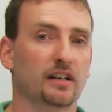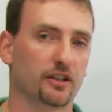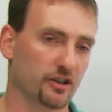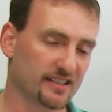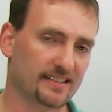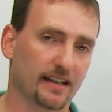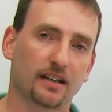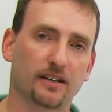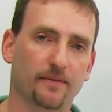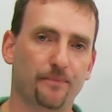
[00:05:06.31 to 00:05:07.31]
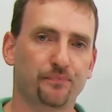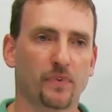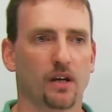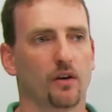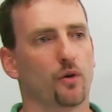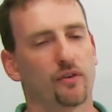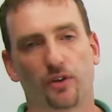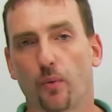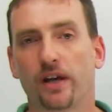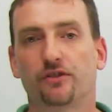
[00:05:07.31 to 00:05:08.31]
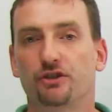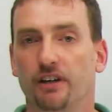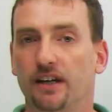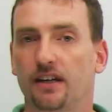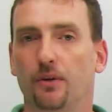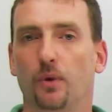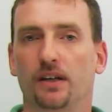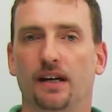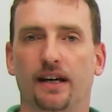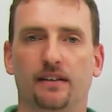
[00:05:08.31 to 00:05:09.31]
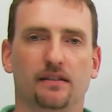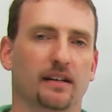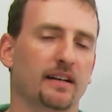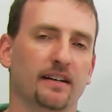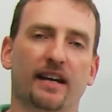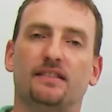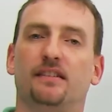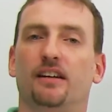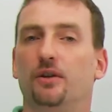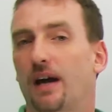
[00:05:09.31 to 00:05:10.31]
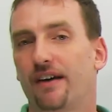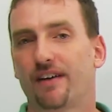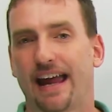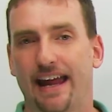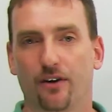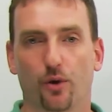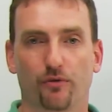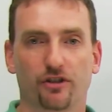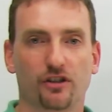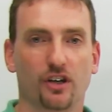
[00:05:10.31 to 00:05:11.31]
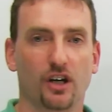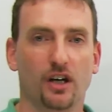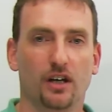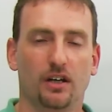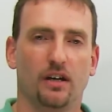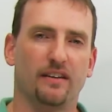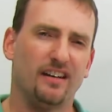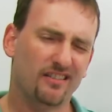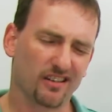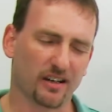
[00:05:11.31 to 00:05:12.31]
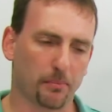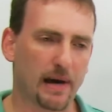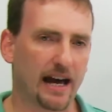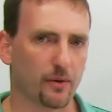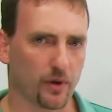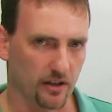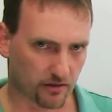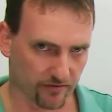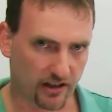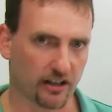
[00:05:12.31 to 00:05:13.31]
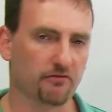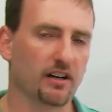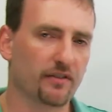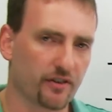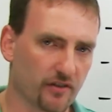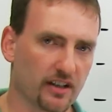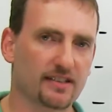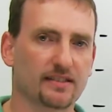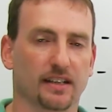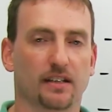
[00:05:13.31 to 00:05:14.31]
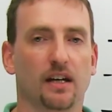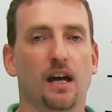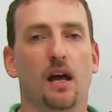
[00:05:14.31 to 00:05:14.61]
like you're sick, or if you went drinking one night and then the next day you have a hangover, and then you're in a bad way, you're very rough, you're very sick.